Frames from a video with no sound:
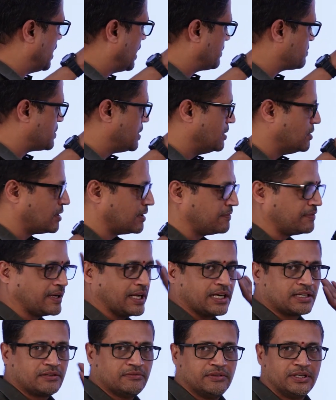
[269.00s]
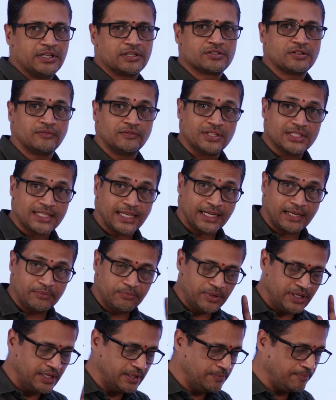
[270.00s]
absolute refractive index of the
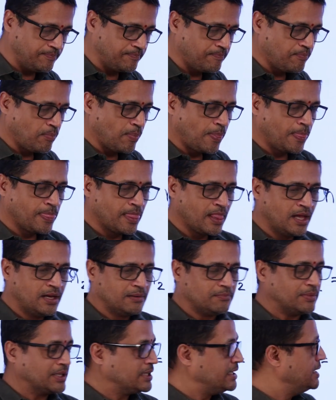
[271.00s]
second medium. But